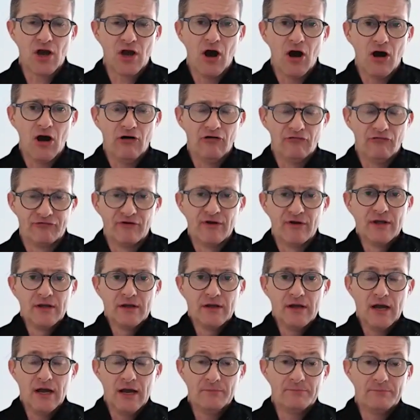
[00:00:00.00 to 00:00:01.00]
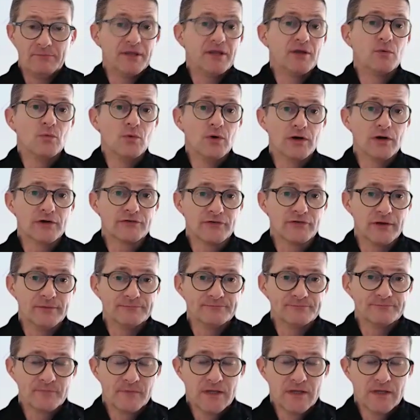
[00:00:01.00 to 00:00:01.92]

of being worked on.